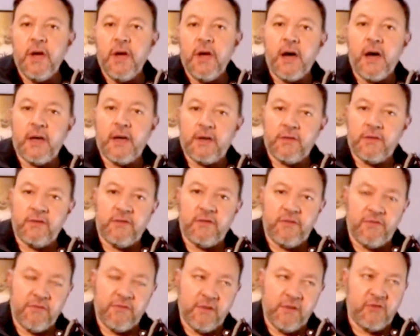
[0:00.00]
I could
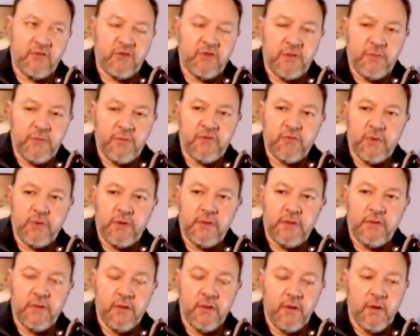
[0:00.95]
differentiate
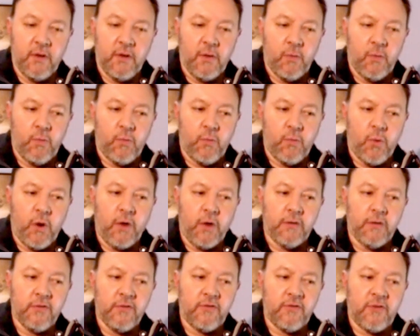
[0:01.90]
between
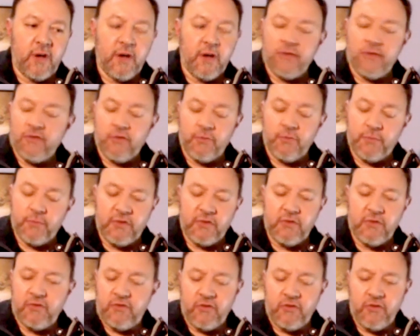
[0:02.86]
between
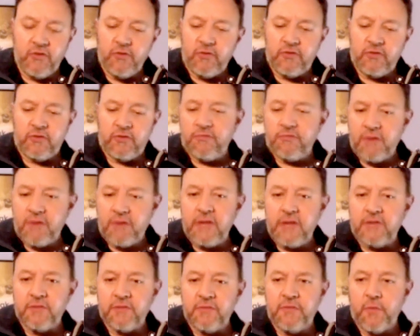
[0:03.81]
2s,
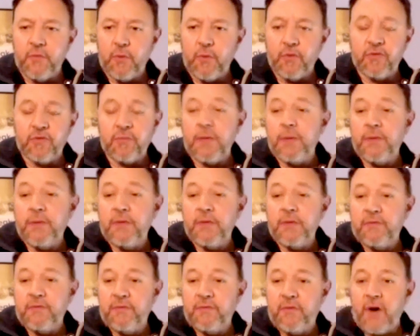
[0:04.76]
3s, and 4s, and maybe
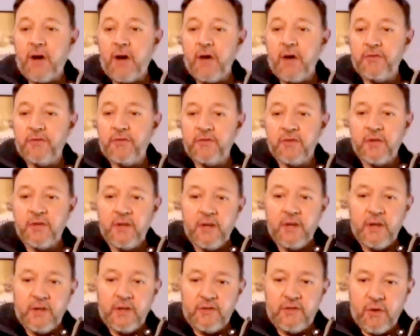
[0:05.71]
even 5s.
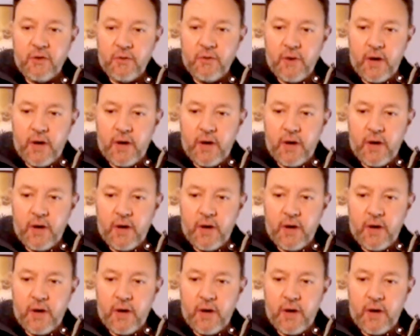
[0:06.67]
So